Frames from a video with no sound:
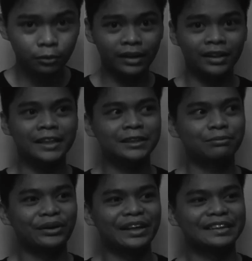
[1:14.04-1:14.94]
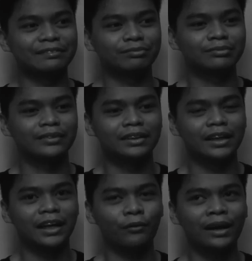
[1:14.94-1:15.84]
at this point,
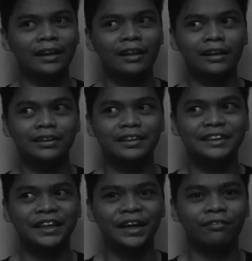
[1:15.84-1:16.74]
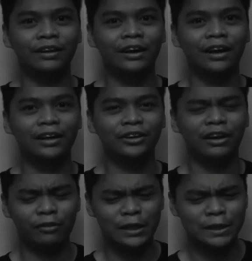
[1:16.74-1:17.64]
I wanted the design of the car to
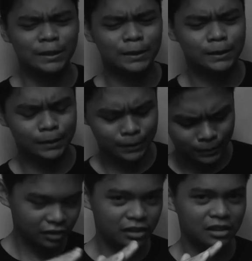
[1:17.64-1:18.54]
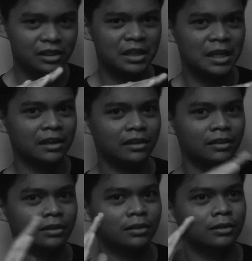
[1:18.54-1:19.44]
have this
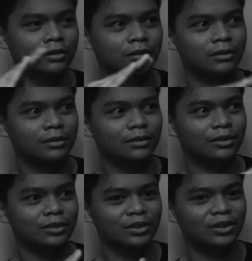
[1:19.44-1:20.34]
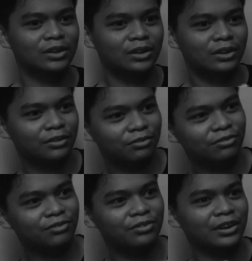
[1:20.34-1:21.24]
thing on the
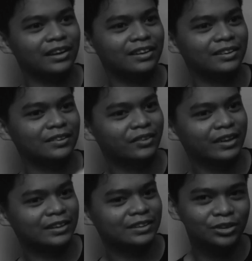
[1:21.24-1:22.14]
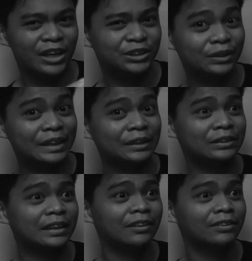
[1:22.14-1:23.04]
front where it gradually goes
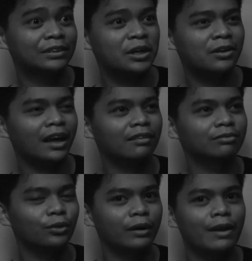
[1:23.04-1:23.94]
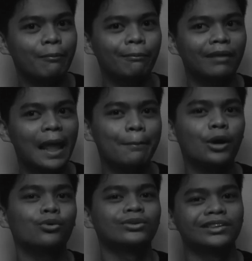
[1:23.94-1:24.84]
down, you know, like one of them Lambos.